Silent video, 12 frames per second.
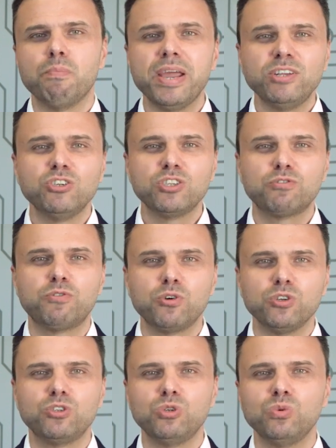Matrix
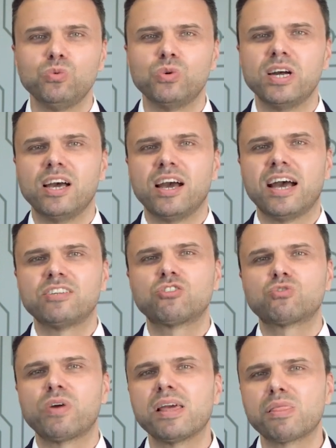42 has
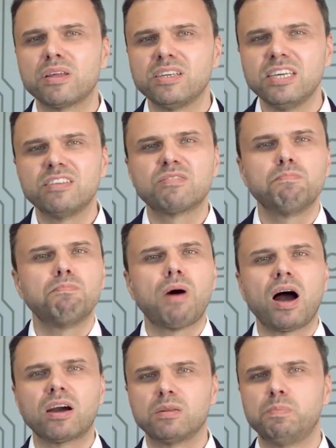strengthened its
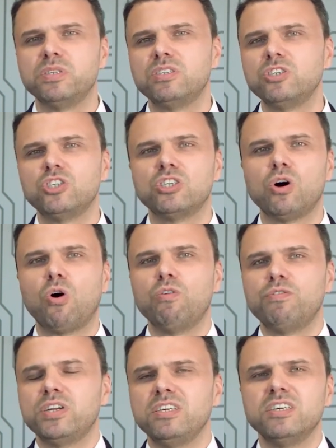market position
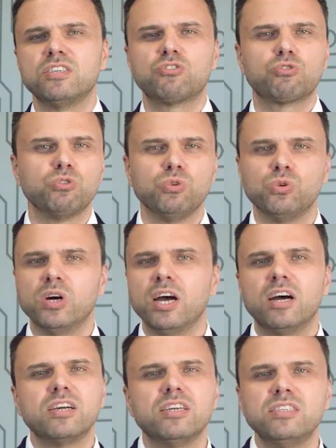over the years through
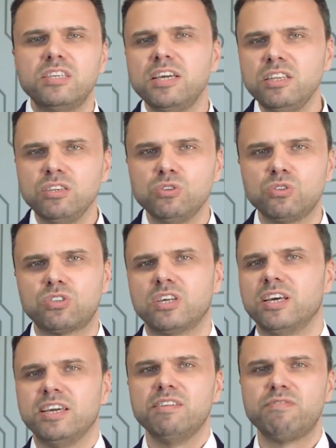continuous
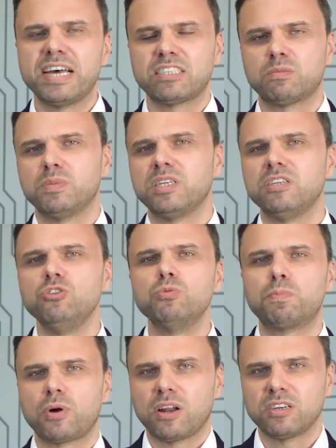investment in
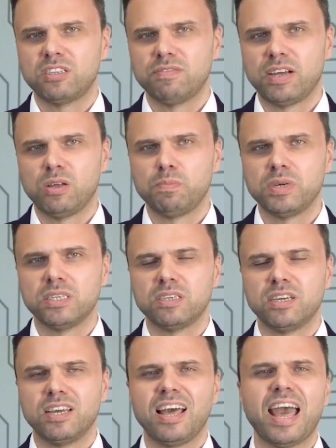new product
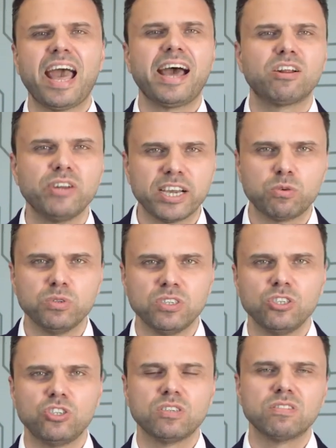development, add-on
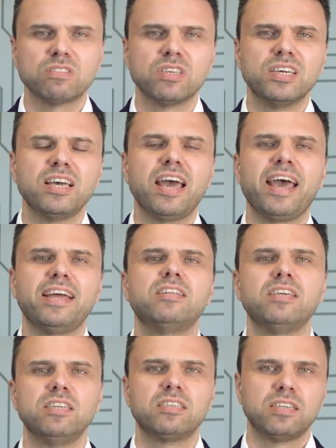acquisitions,
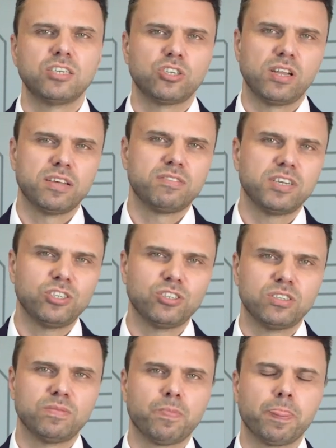and
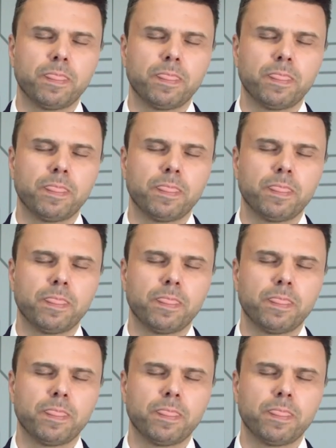internationalization.